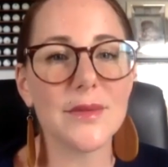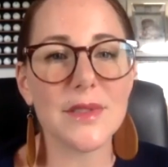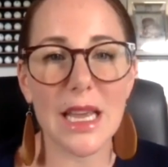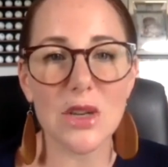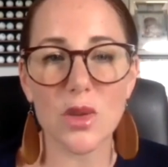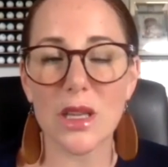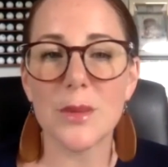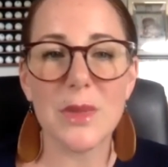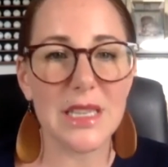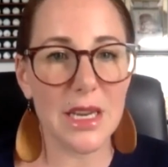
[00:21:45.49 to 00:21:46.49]
scheduling
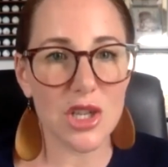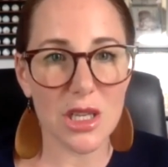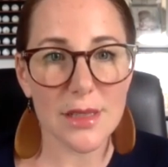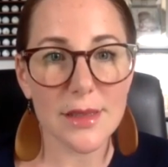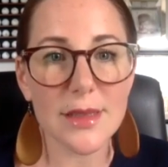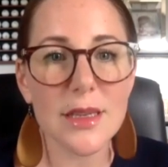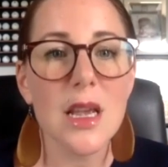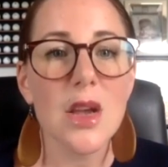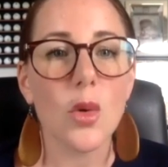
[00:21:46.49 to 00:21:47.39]
limitations,